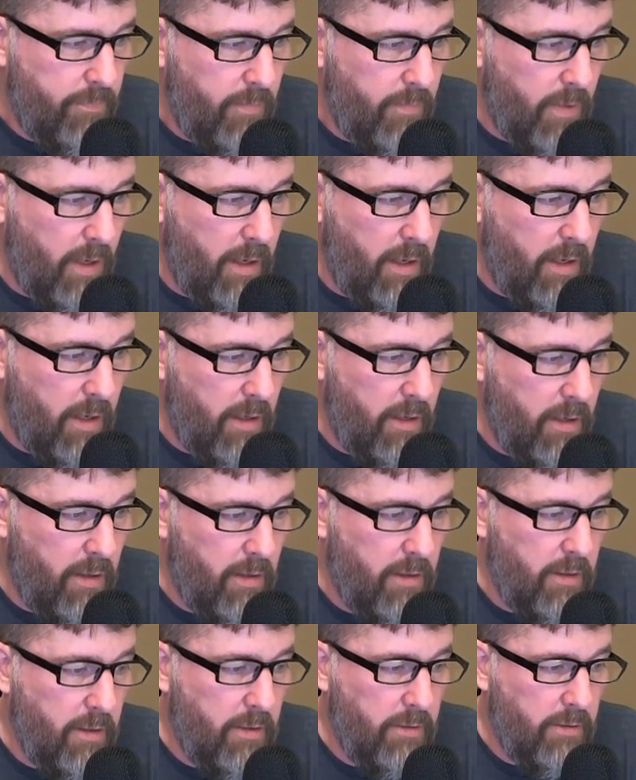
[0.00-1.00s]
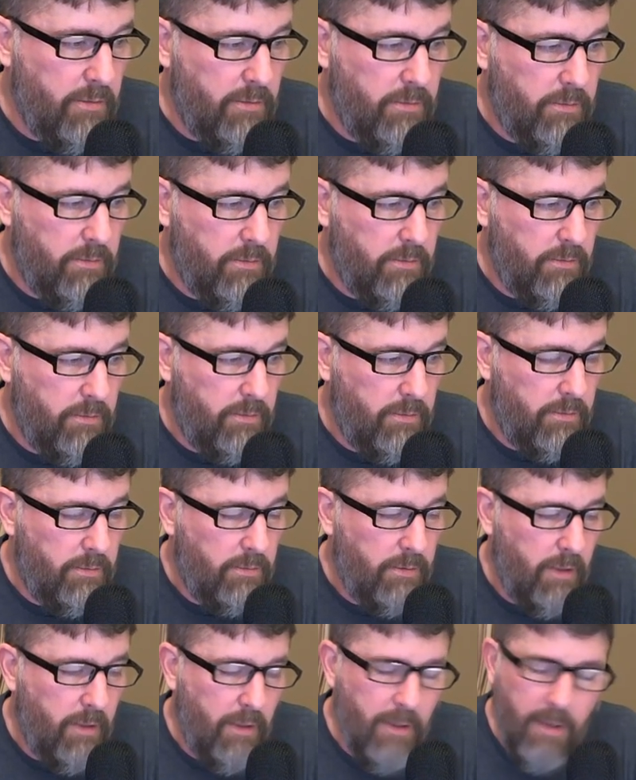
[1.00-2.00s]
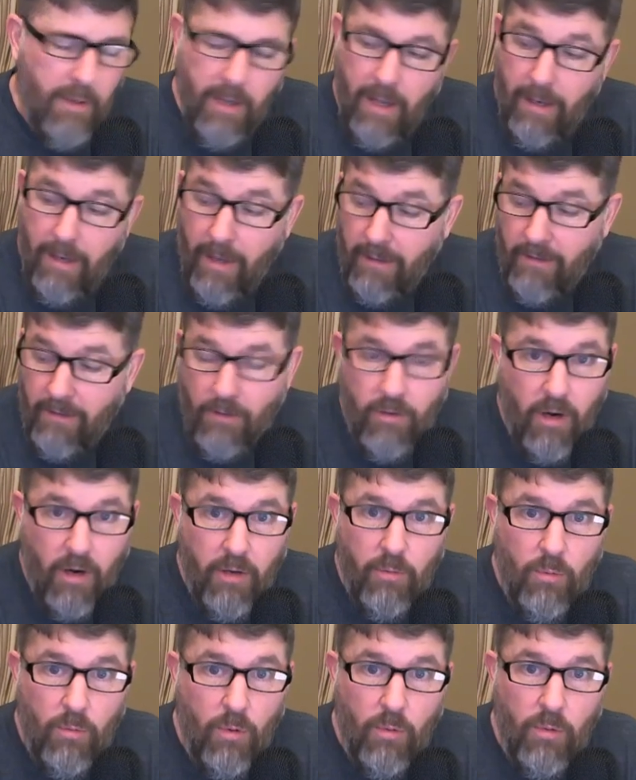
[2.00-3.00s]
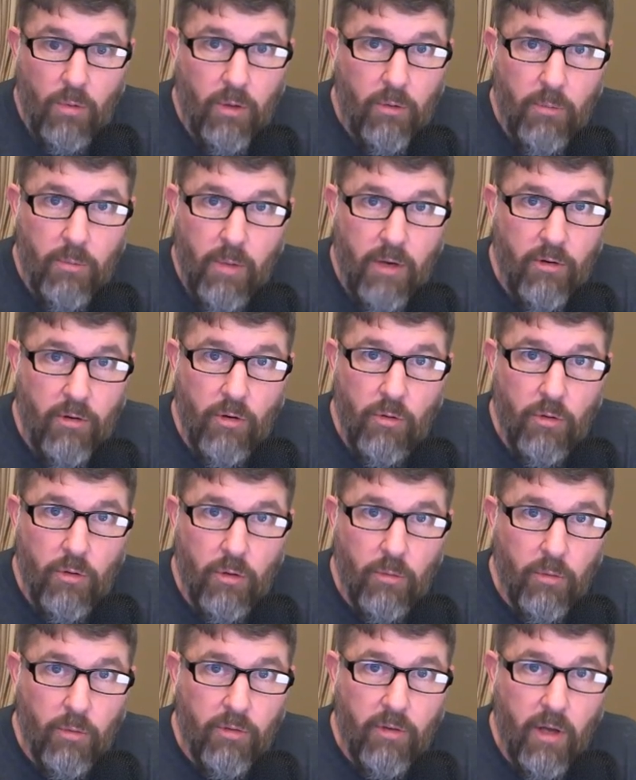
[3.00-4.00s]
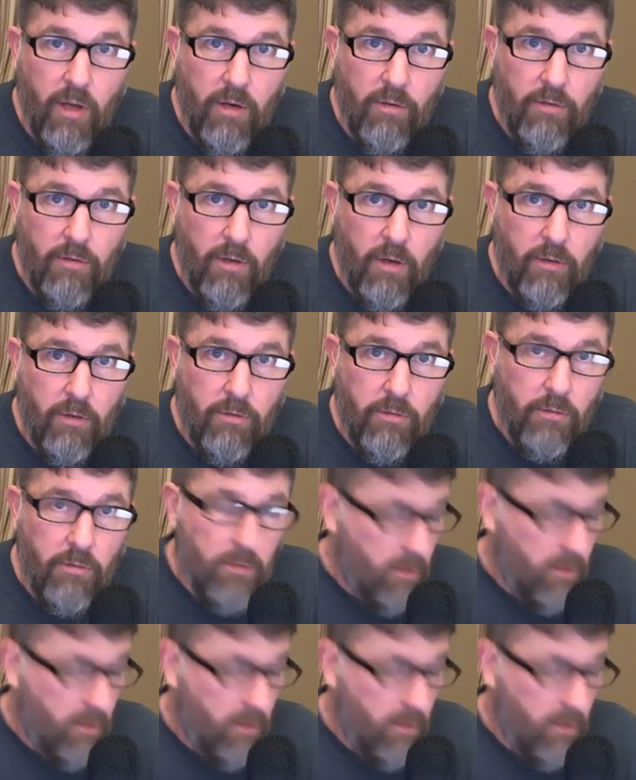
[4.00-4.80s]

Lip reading: And like the Trident won't work with my Junior, which kind of sucks.